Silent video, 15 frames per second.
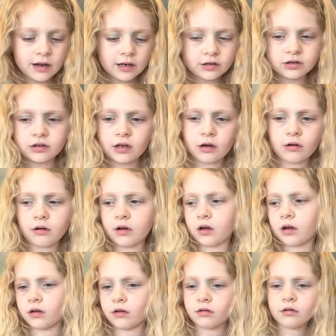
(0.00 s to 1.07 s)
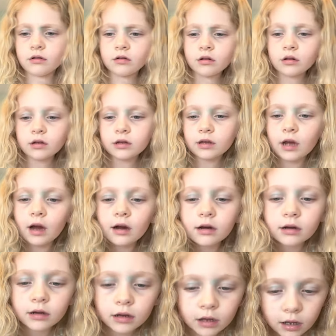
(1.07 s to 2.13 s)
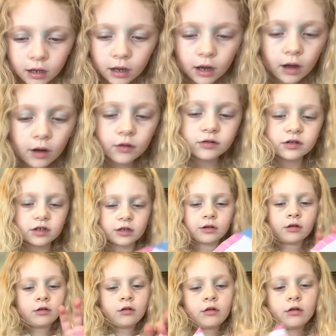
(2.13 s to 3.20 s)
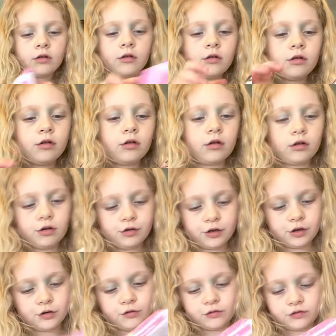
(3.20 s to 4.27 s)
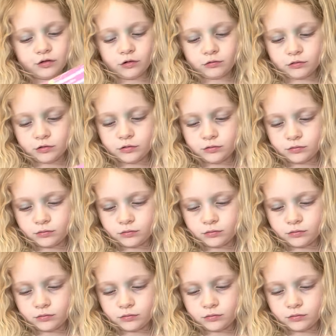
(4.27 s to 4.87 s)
It's my house. This one? Yeah. Let's see. Necklace one.